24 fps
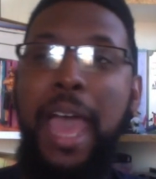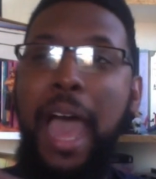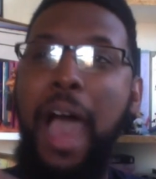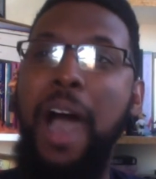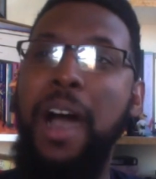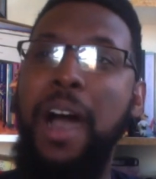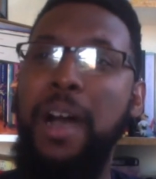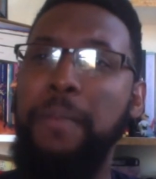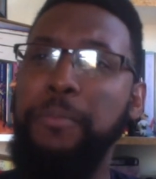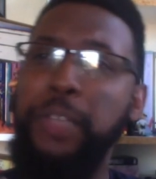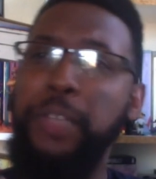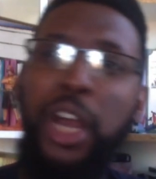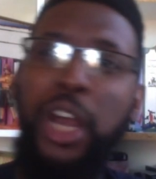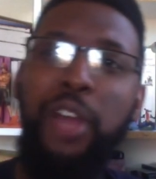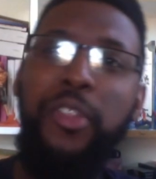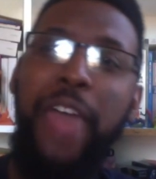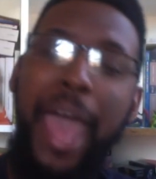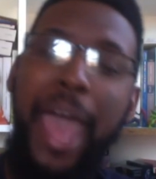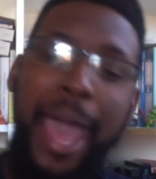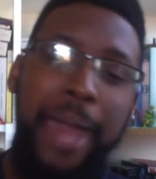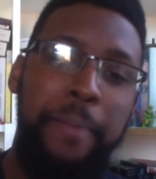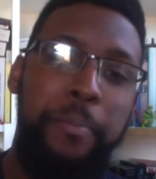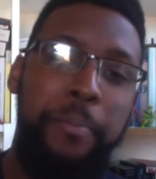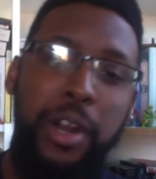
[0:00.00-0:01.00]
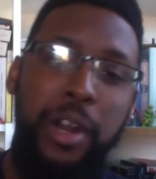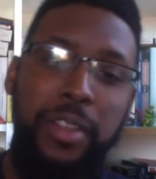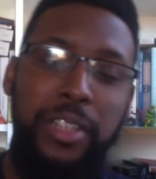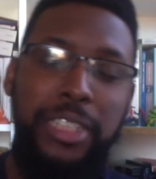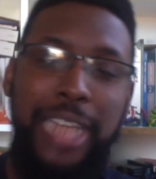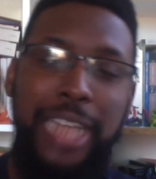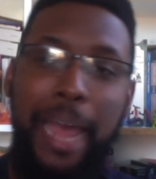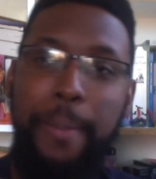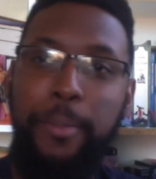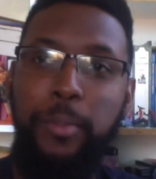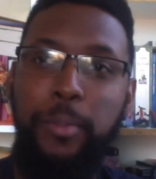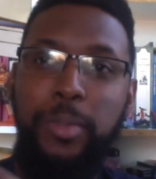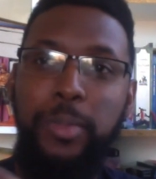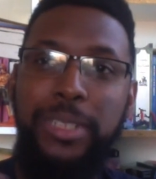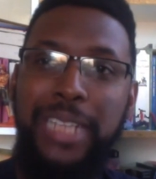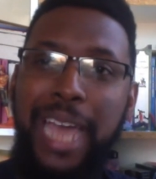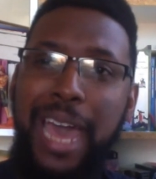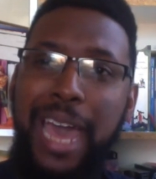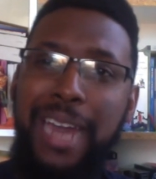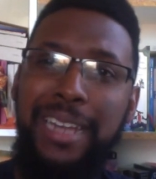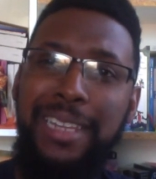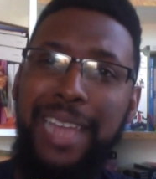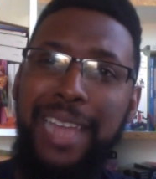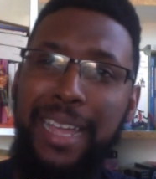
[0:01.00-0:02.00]
You know, the end part of the chapter was
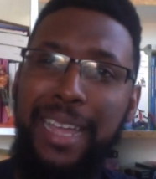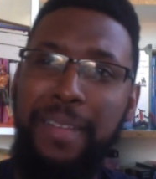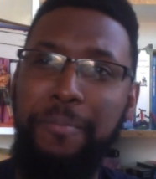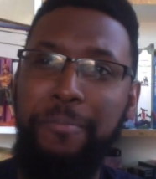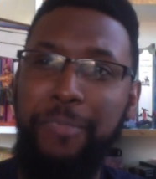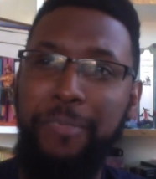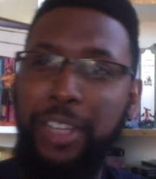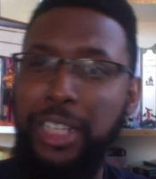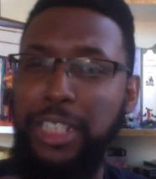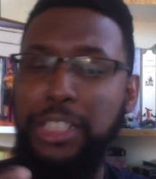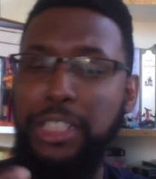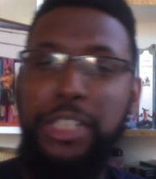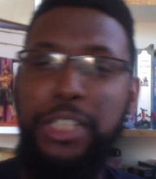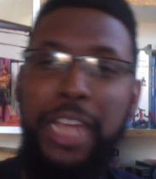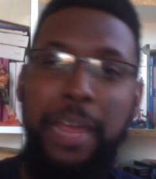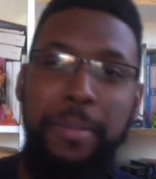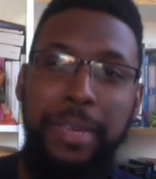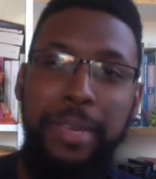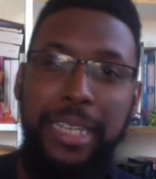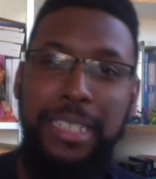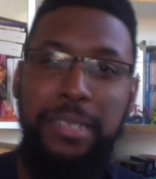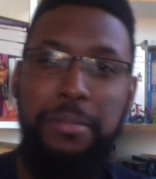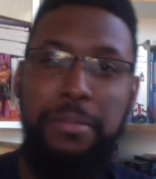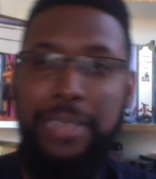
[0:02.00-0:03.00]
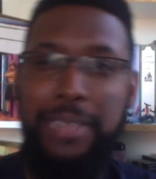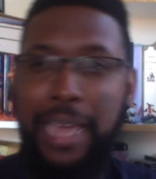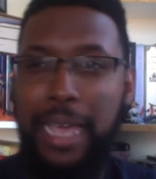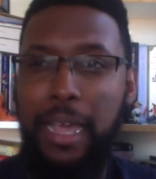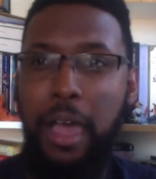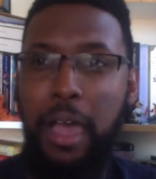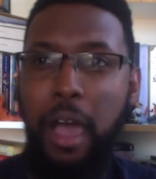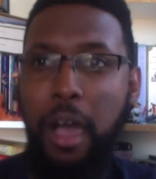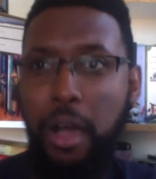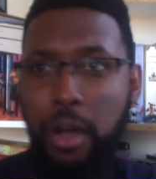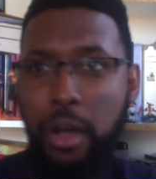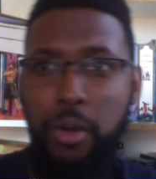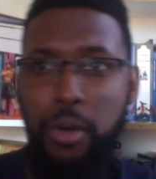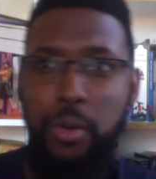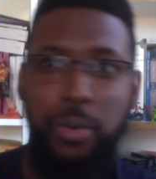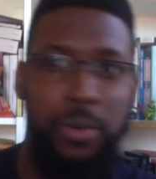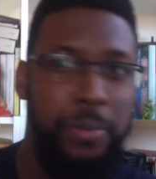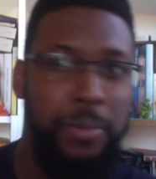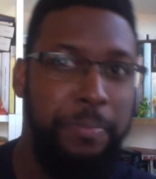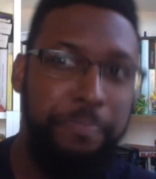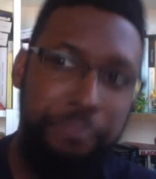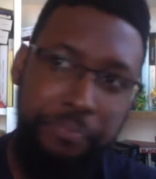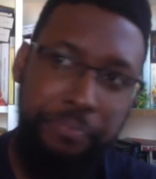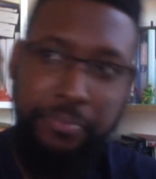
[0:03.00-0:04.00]
kind of like cliche because it was like, oh,
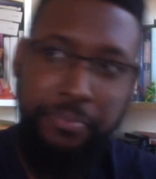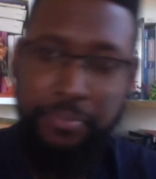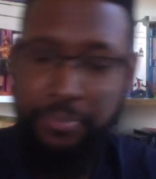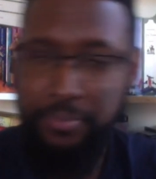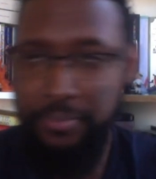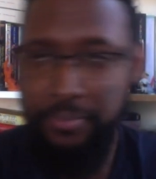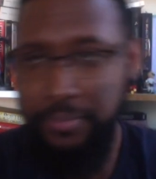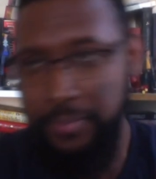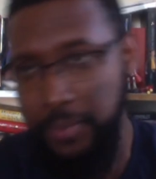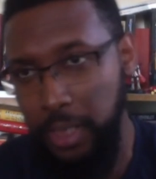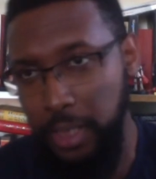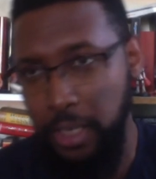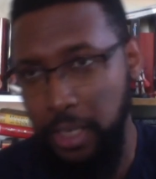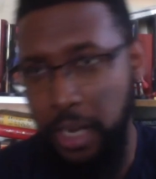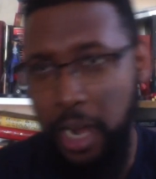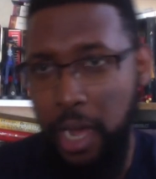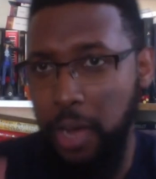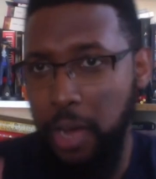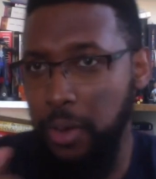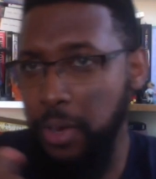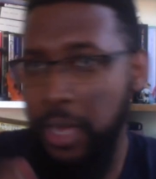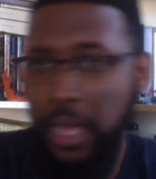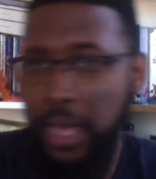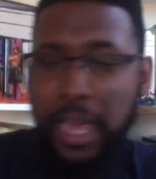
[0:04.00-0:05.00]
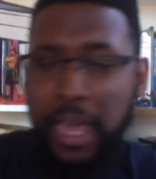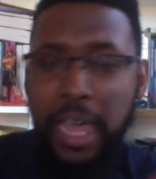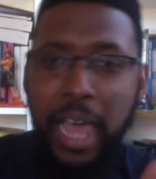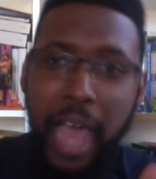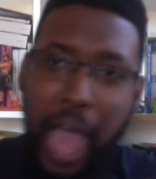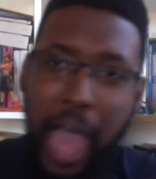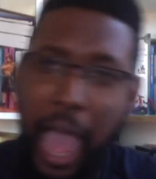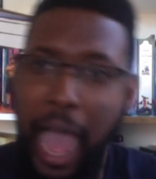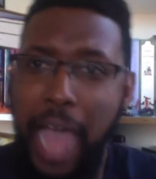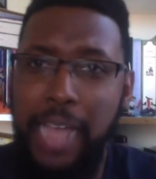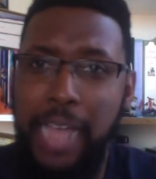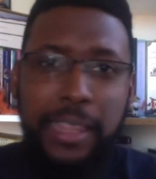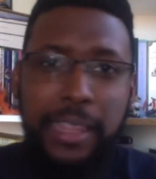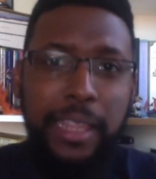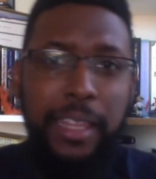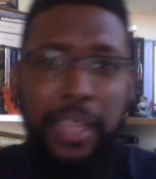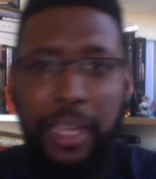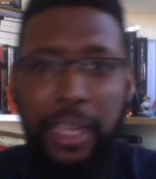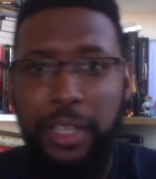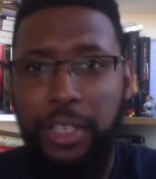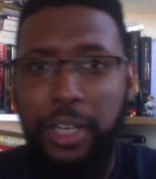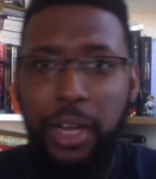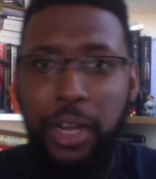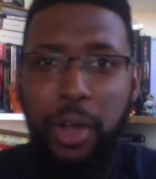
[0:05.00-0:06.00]
you know,
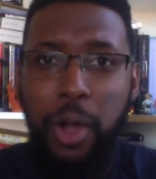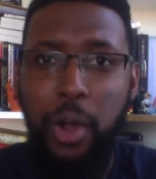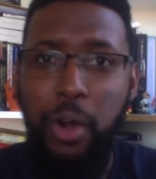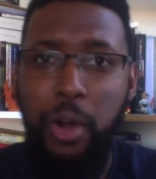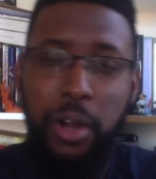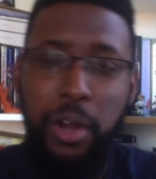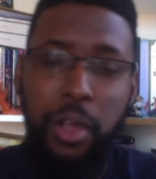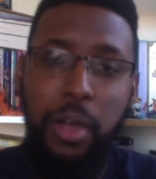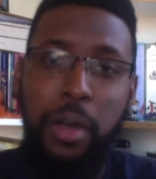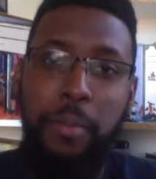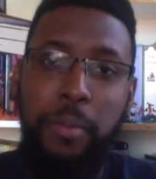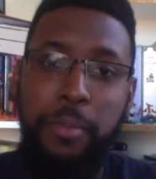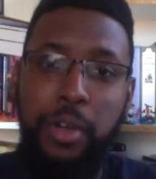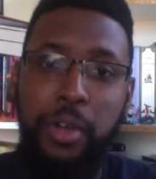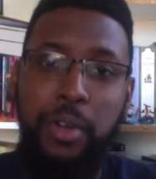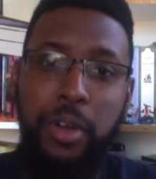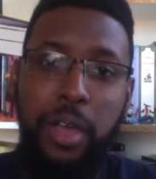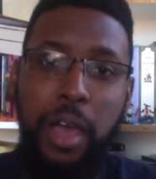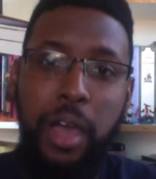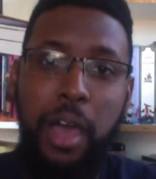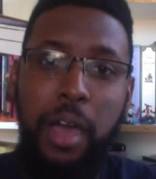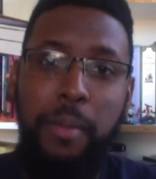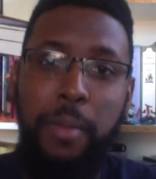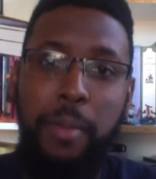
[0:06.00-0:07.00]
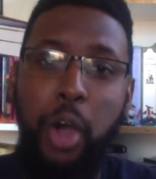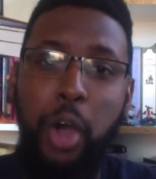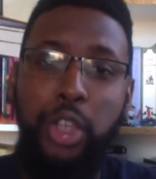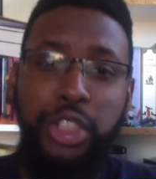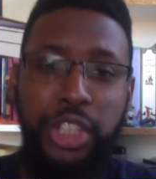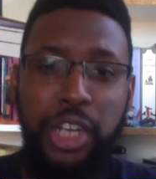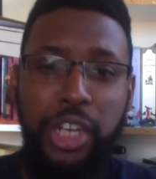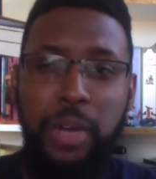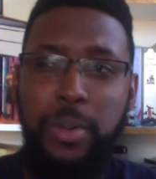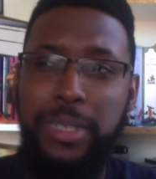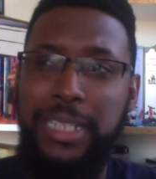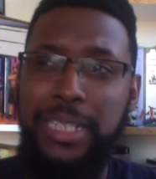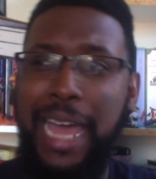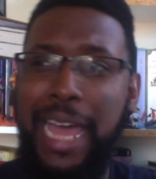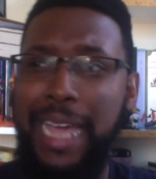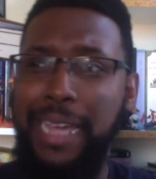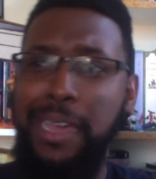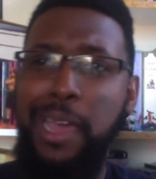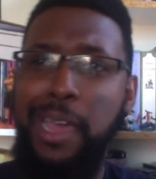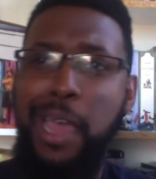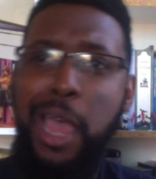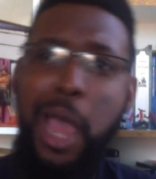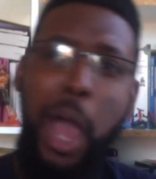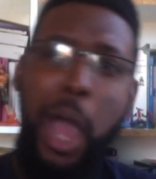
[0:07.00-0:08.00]
Ochiko was
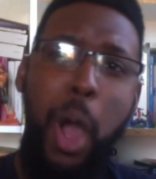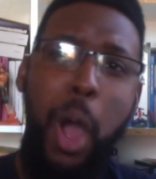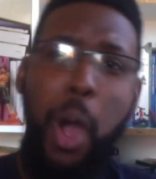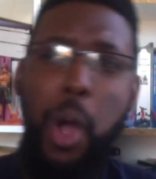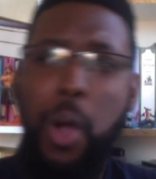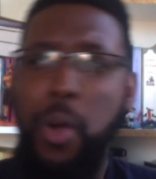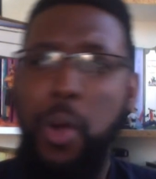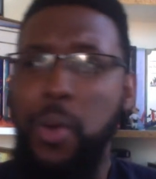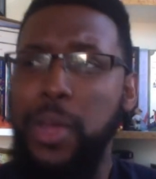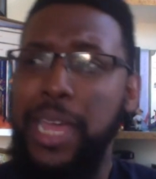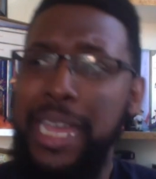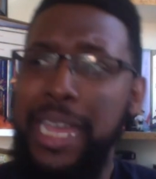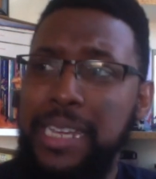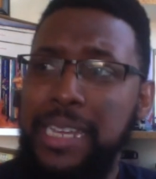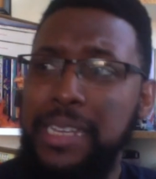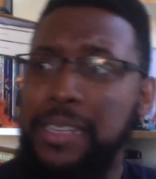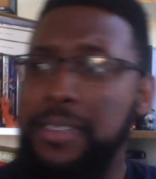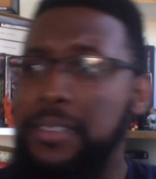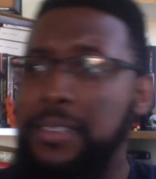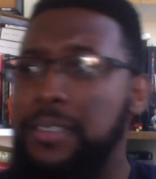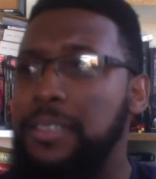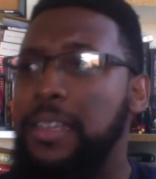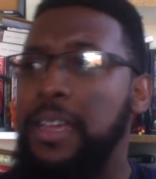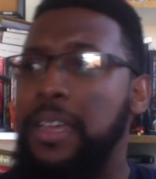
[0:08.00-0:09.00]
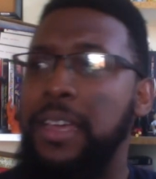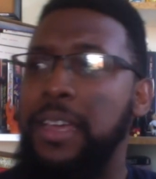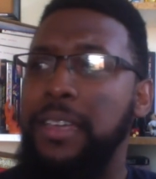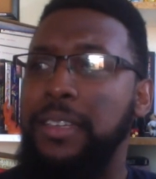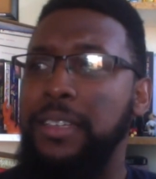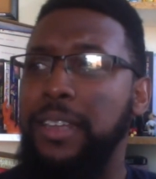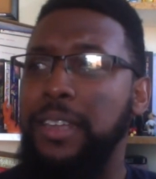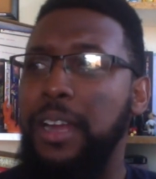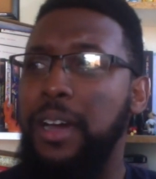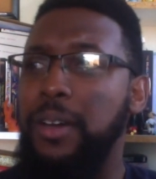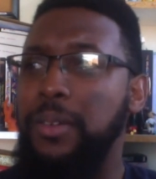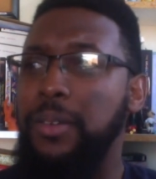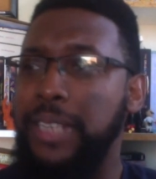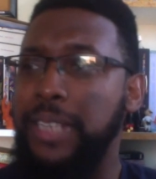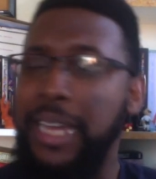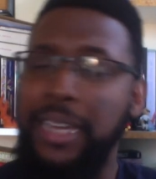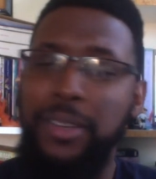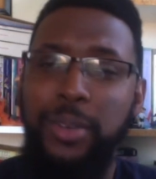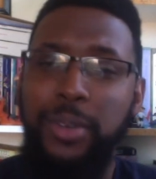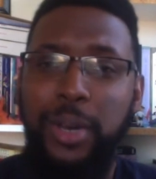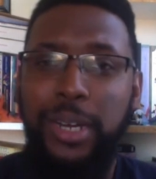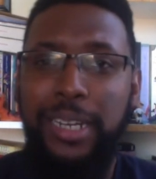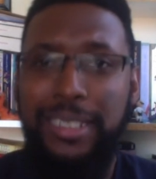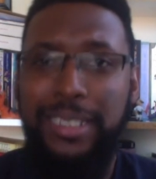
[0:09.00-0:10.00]
like, oh, is, you know,
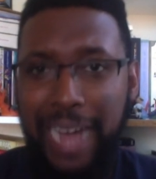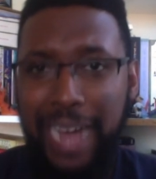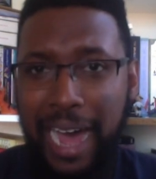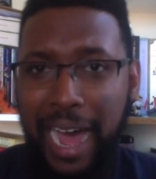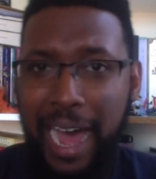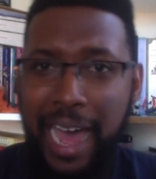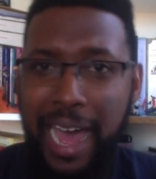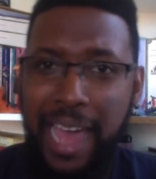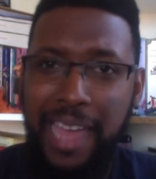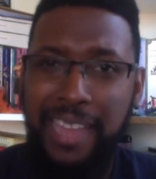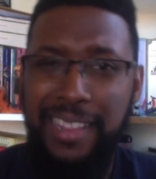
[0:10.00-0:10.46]
Deku gonna die?